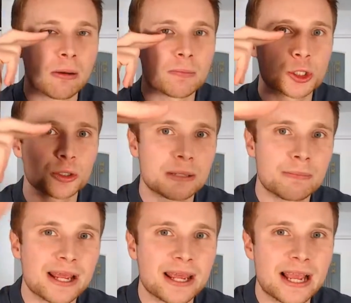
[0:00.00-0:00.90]
I'm truly
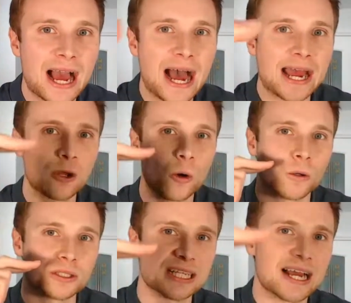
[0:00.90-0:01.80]
making eye
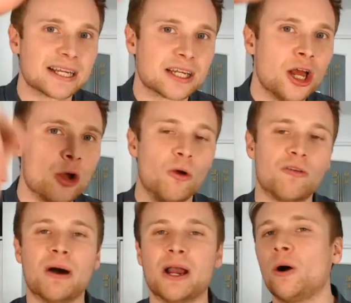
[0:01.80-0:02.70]
contact with
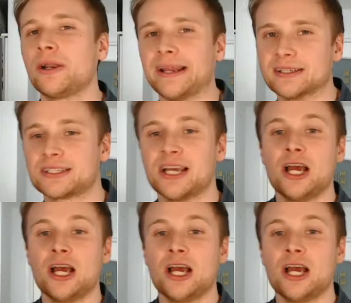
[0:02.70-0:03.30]
my audience.